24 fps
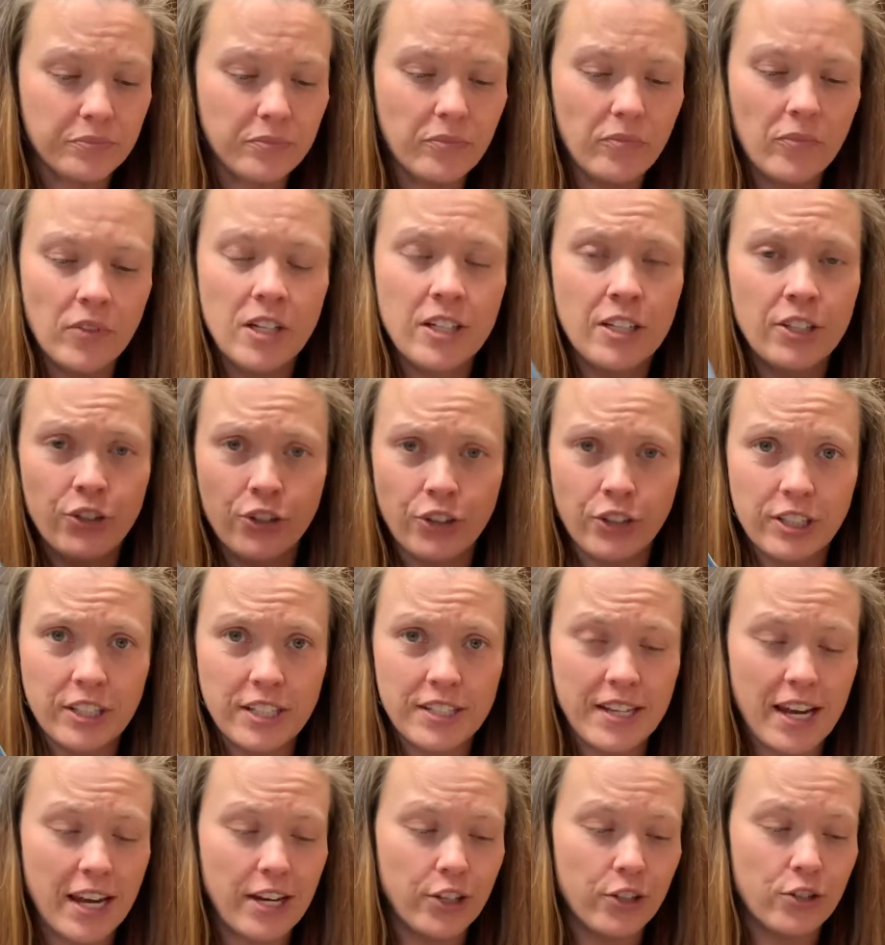and you're going to
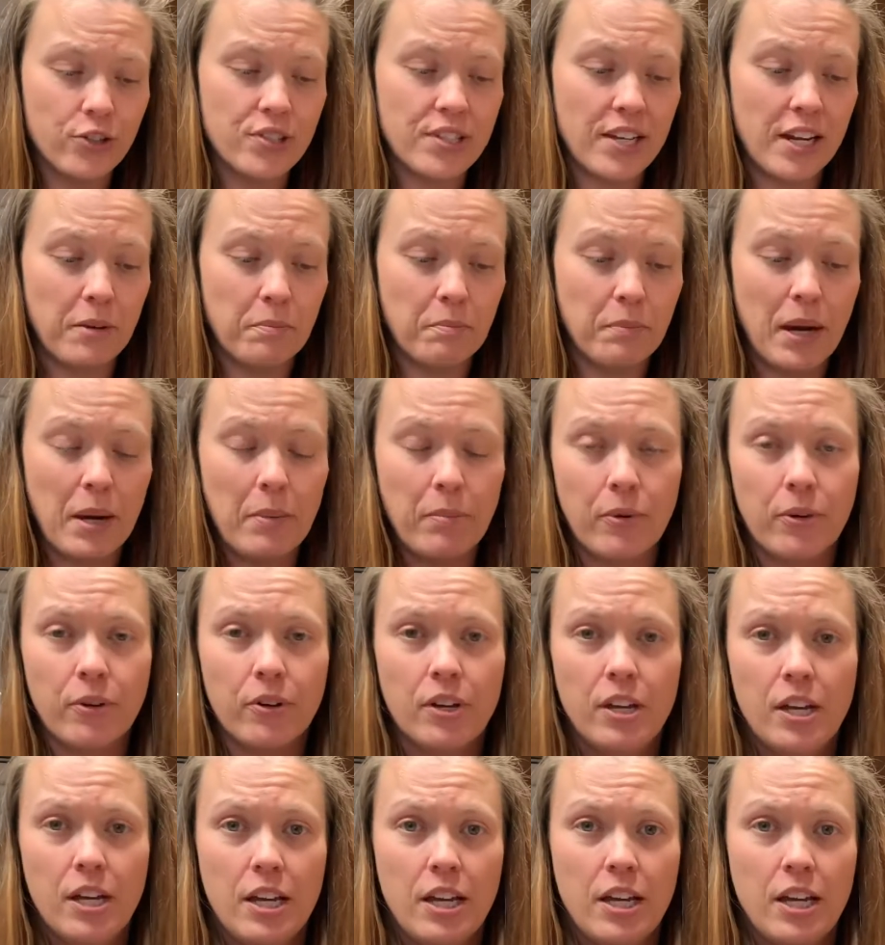take your sandpaper
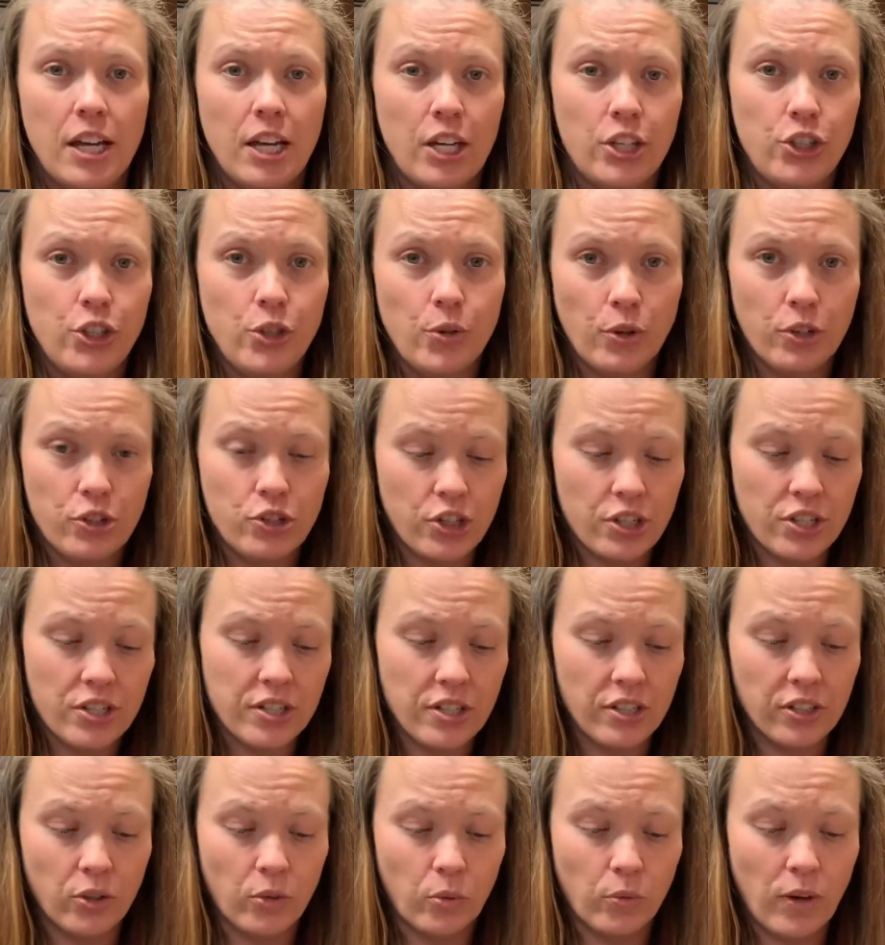and you are just
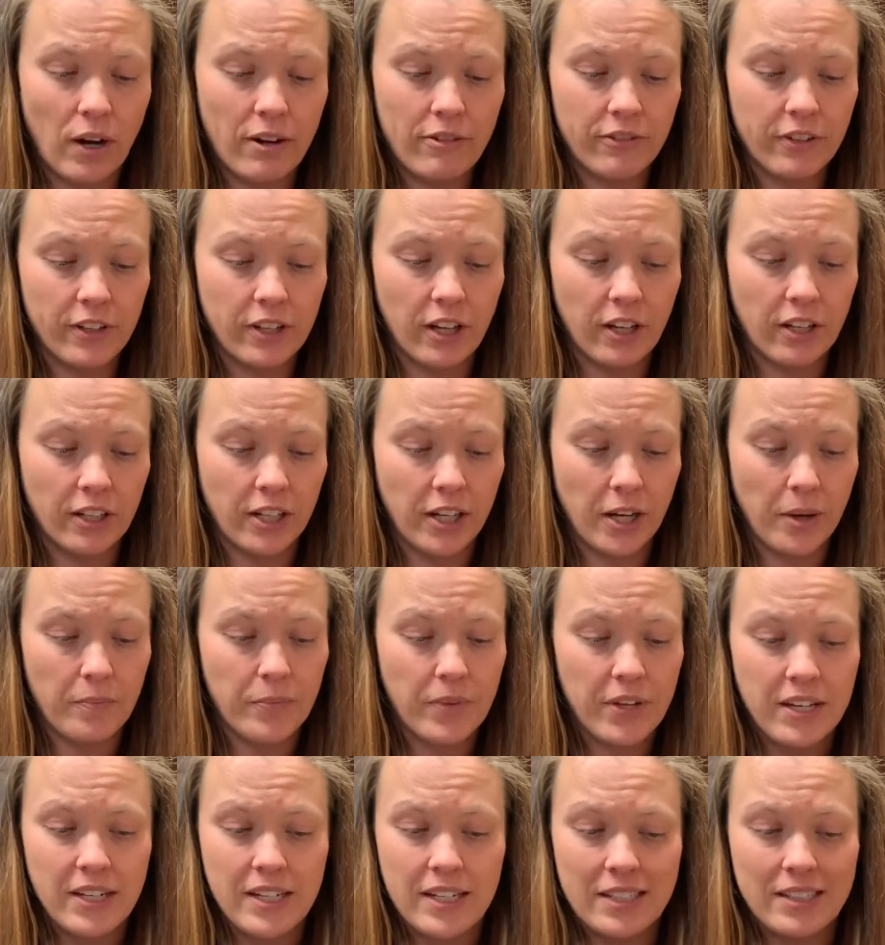going to rough it on up.
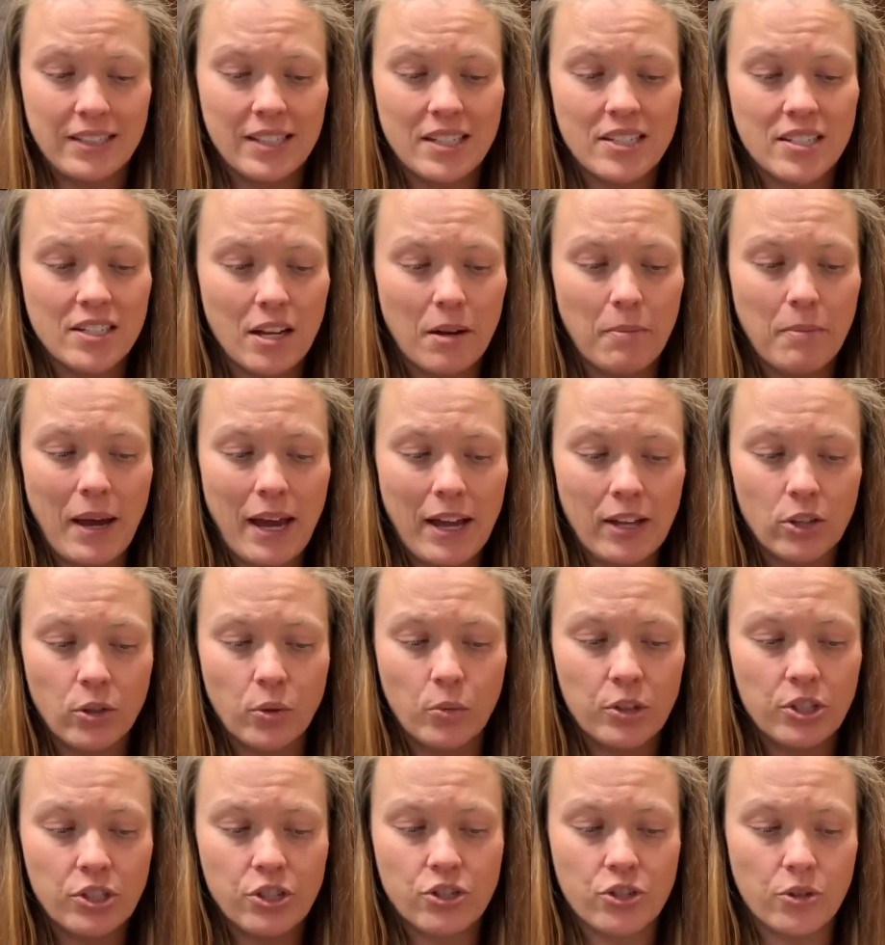It does not matter
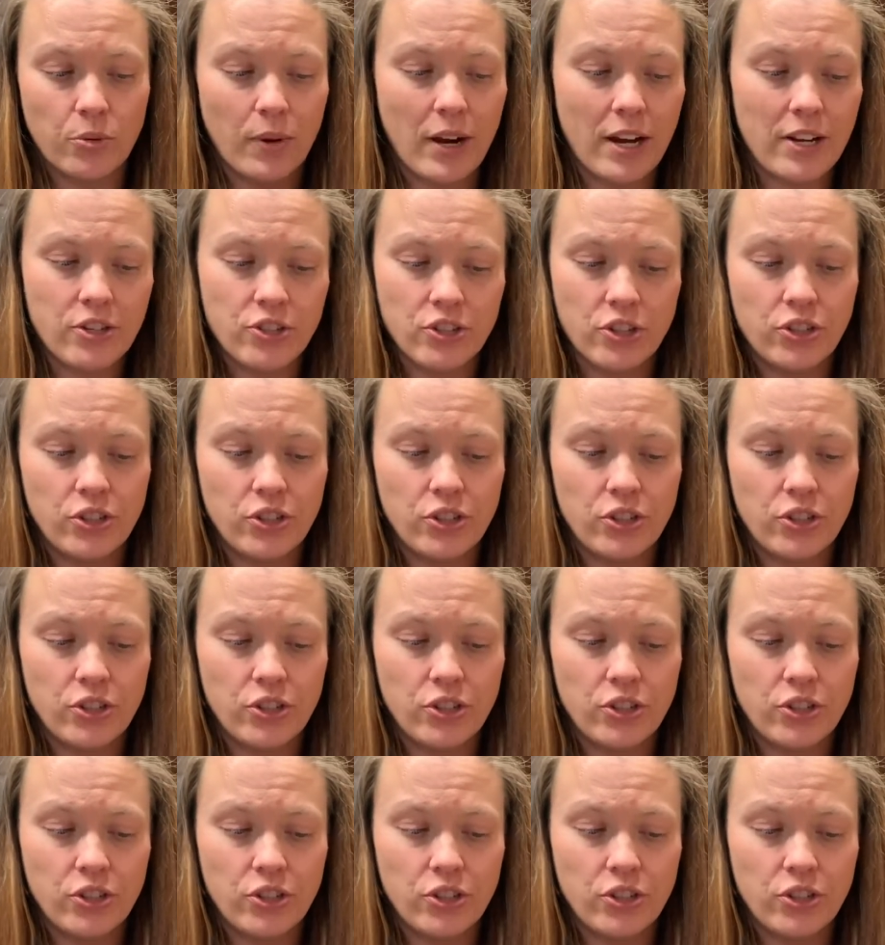which direction you